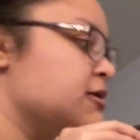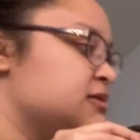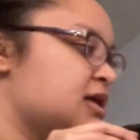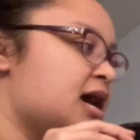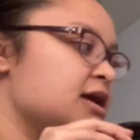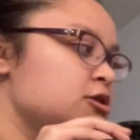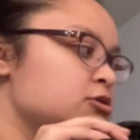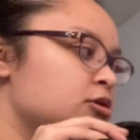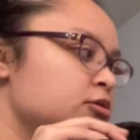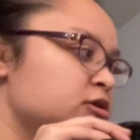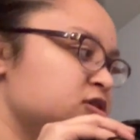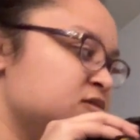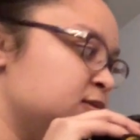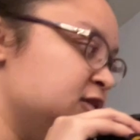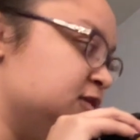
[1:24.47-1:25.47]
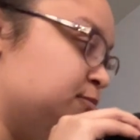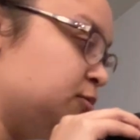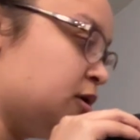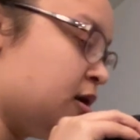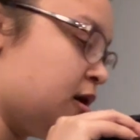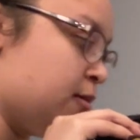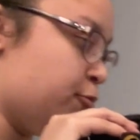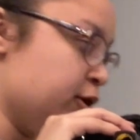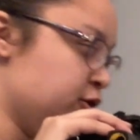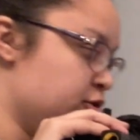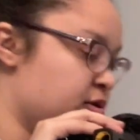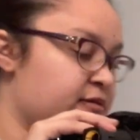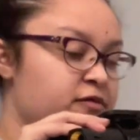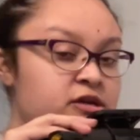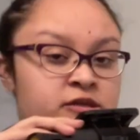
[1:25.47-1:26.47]
that, you know there's going to be a pressure
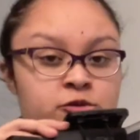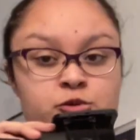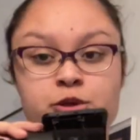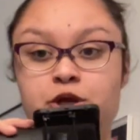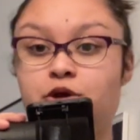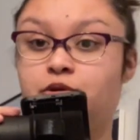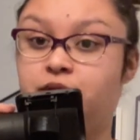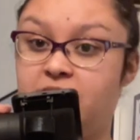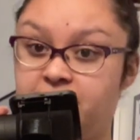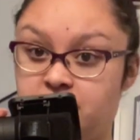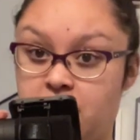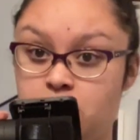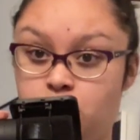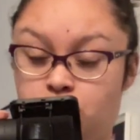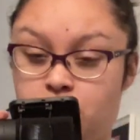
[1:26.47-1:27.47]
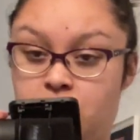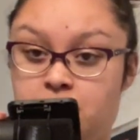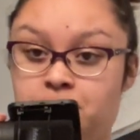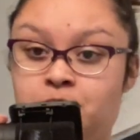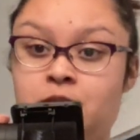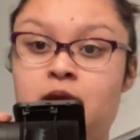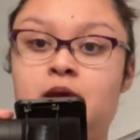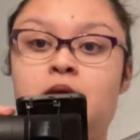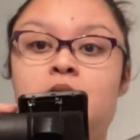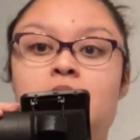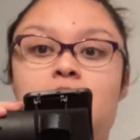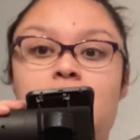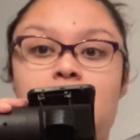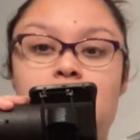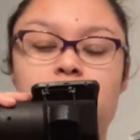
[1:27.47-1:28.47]
difference between your left atrium
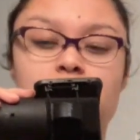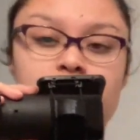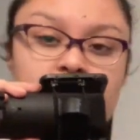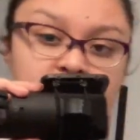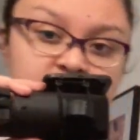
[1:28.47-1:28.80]
and your left